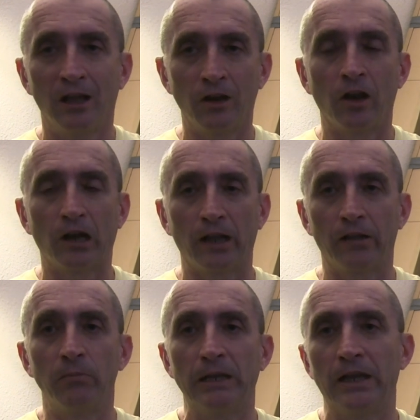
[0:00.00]
and not
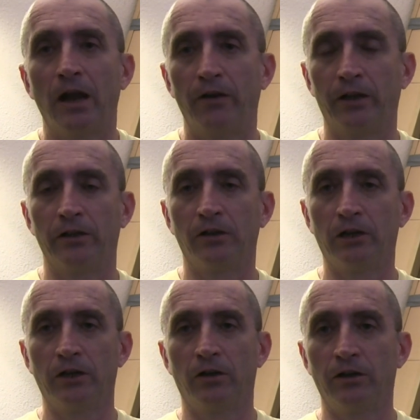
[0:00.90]
like a mini hurricane
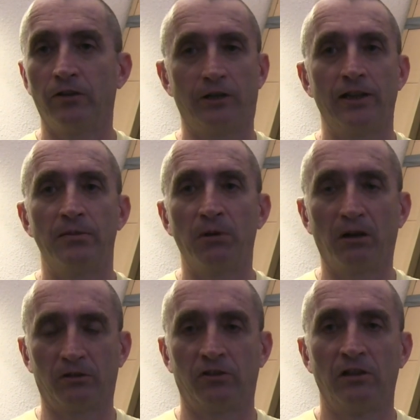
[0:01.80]
going on inside the
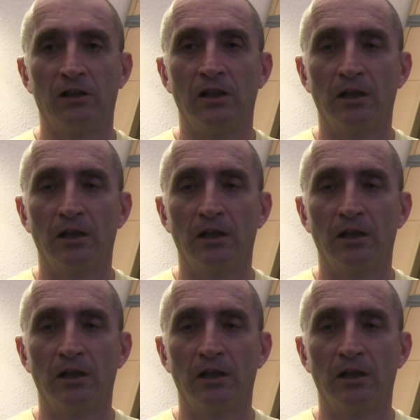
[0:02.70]
box.